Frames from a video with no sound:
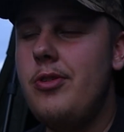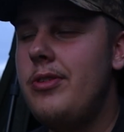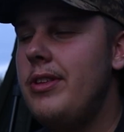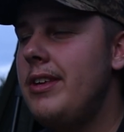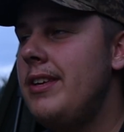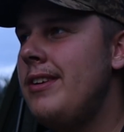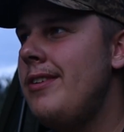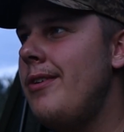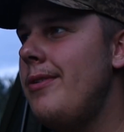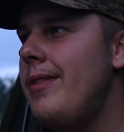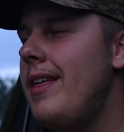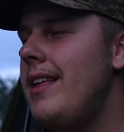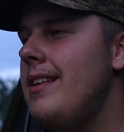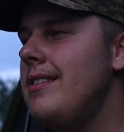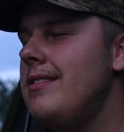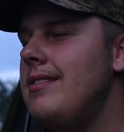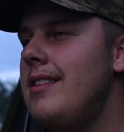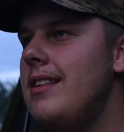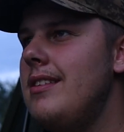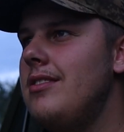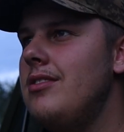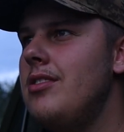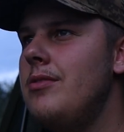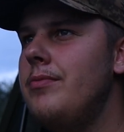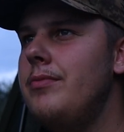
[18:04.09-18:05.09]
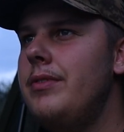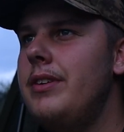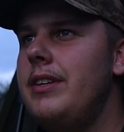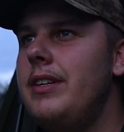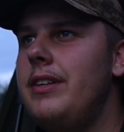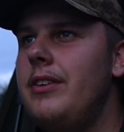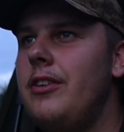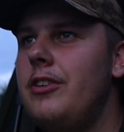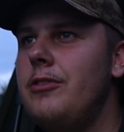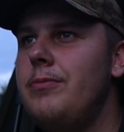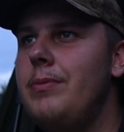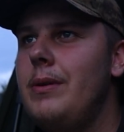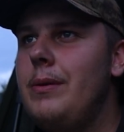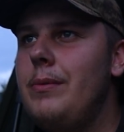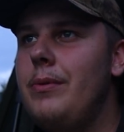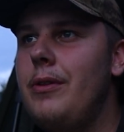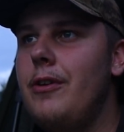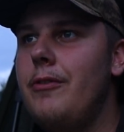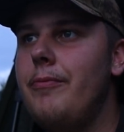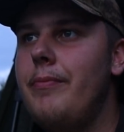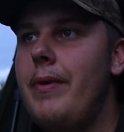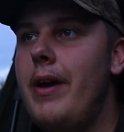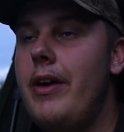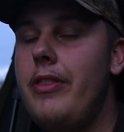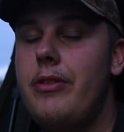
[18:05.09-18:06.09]
You know, there's some really nice people
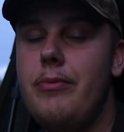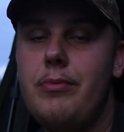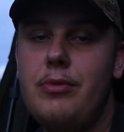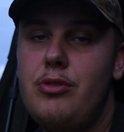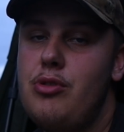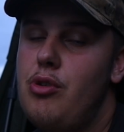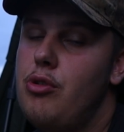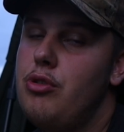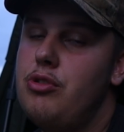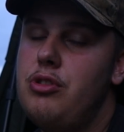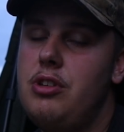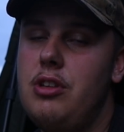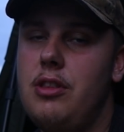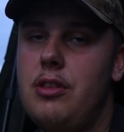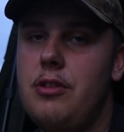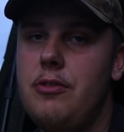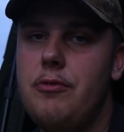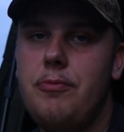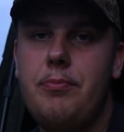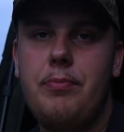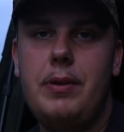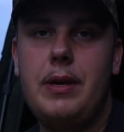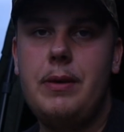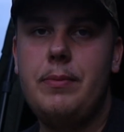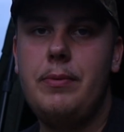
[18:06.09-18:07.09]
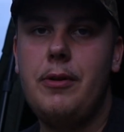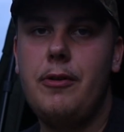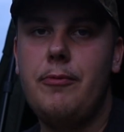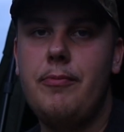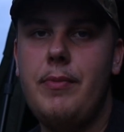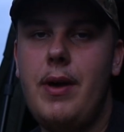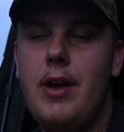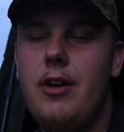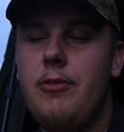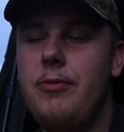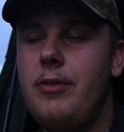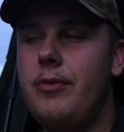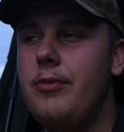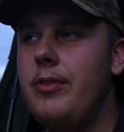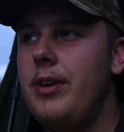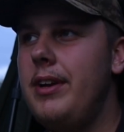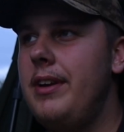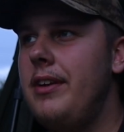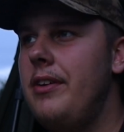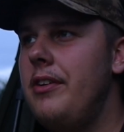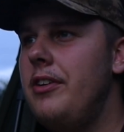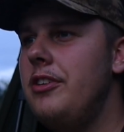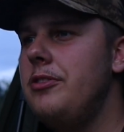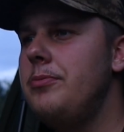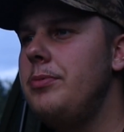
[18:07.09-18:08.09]
that I've met, and the majority of the people I've met have been
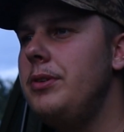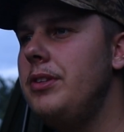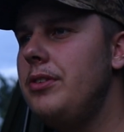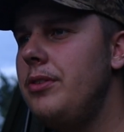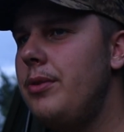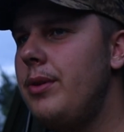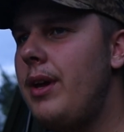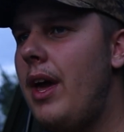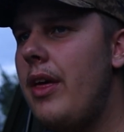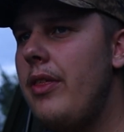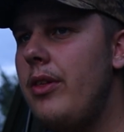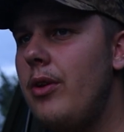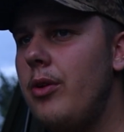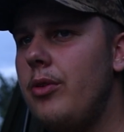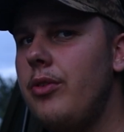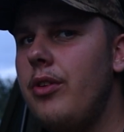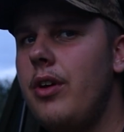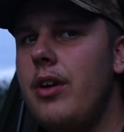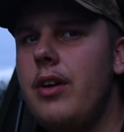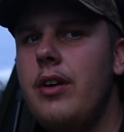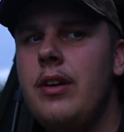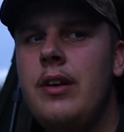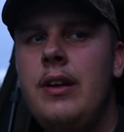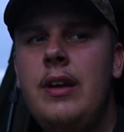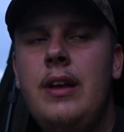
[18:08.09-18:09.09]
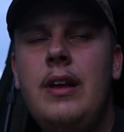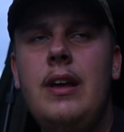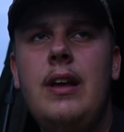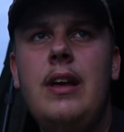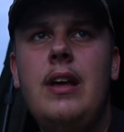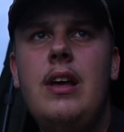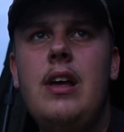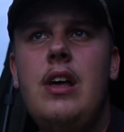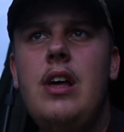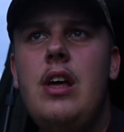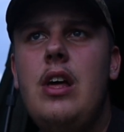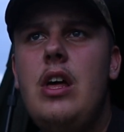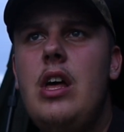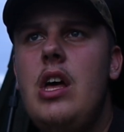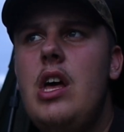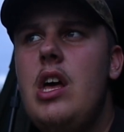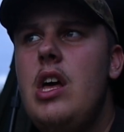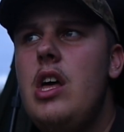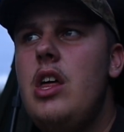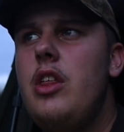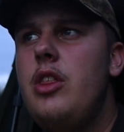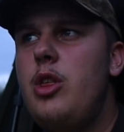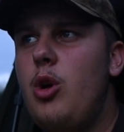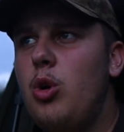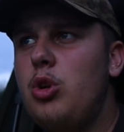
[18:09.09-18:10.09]
really nice. But you do get the
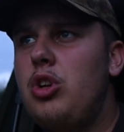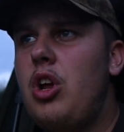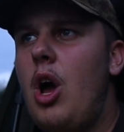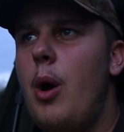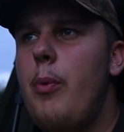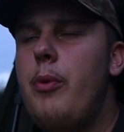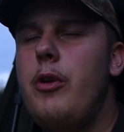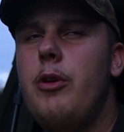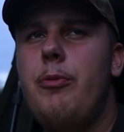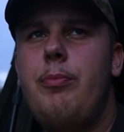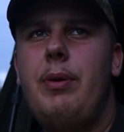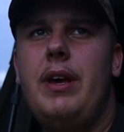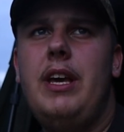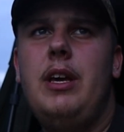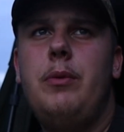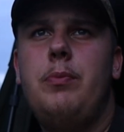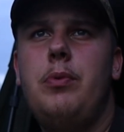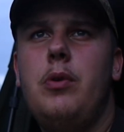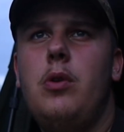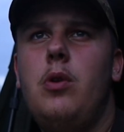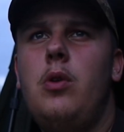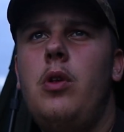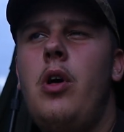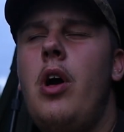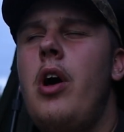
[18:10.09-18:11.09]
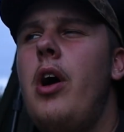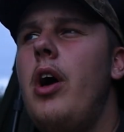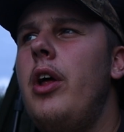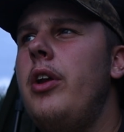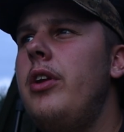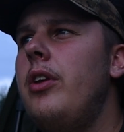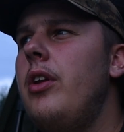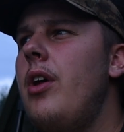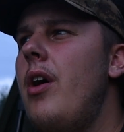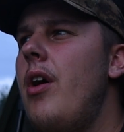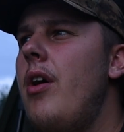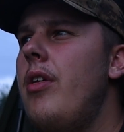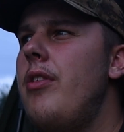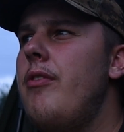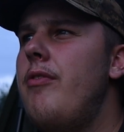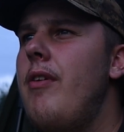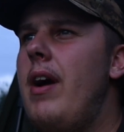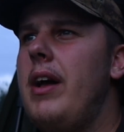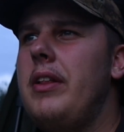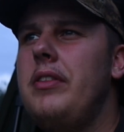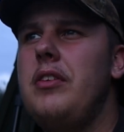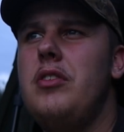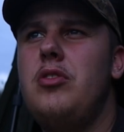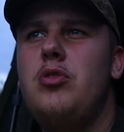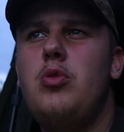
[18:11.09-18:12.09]
odd couple of people, and the
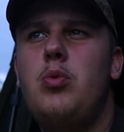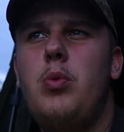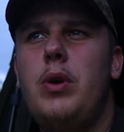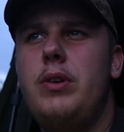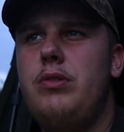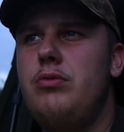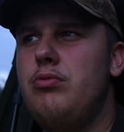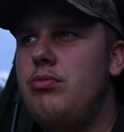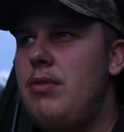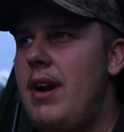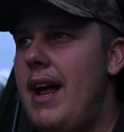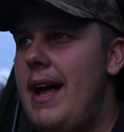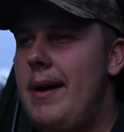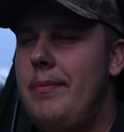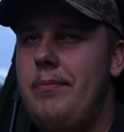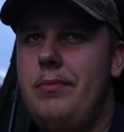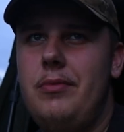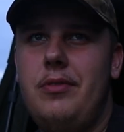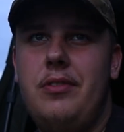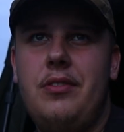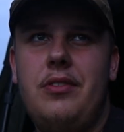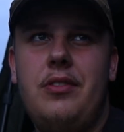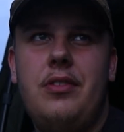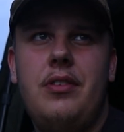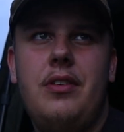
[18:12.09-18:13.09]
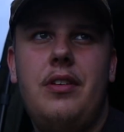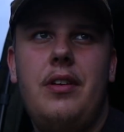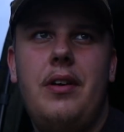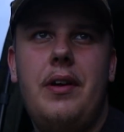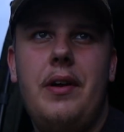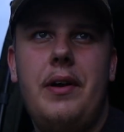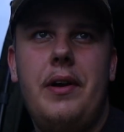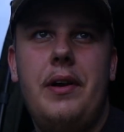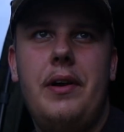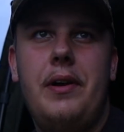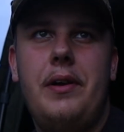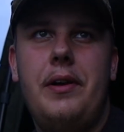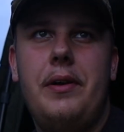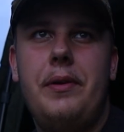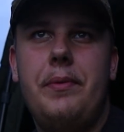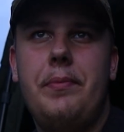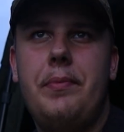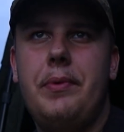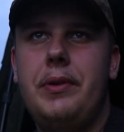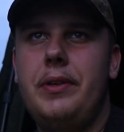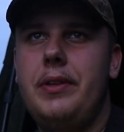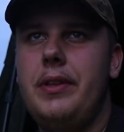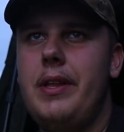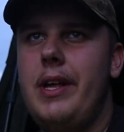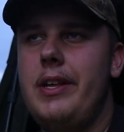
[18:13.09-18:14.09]
fact that it's always rammed,
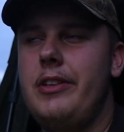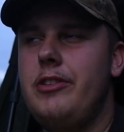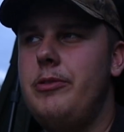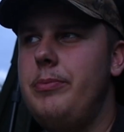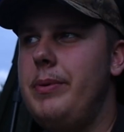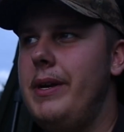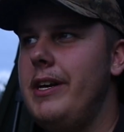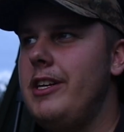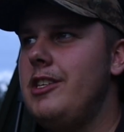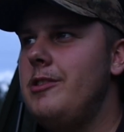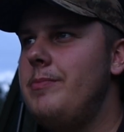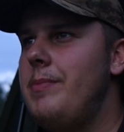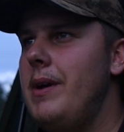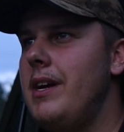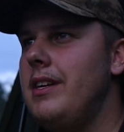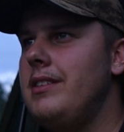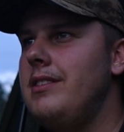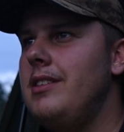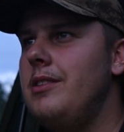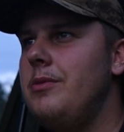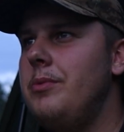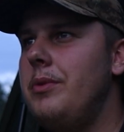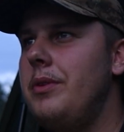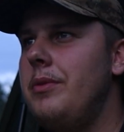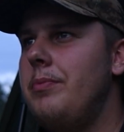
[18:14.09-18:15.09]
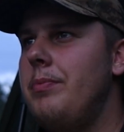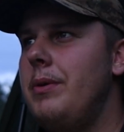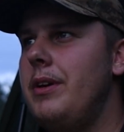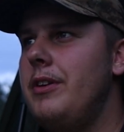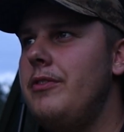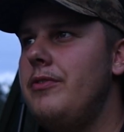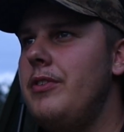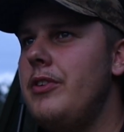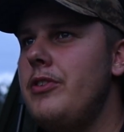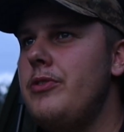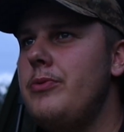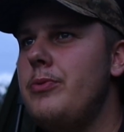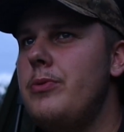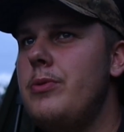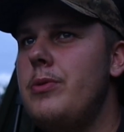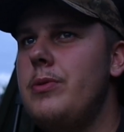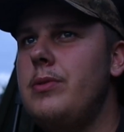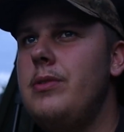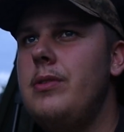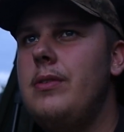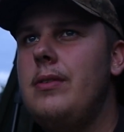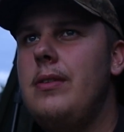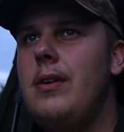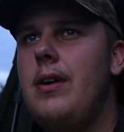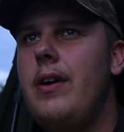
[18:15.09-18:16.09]
but that's to be expected with big fish
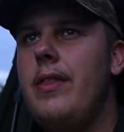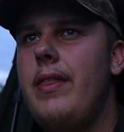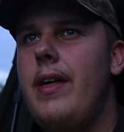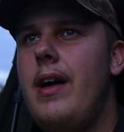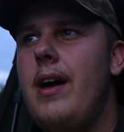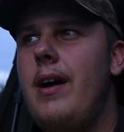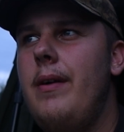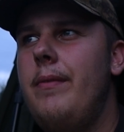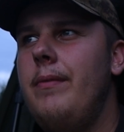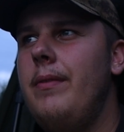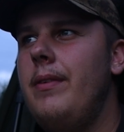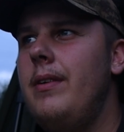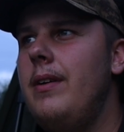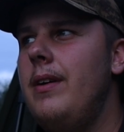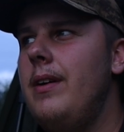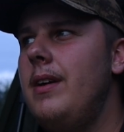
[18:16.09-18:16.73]
waters like that.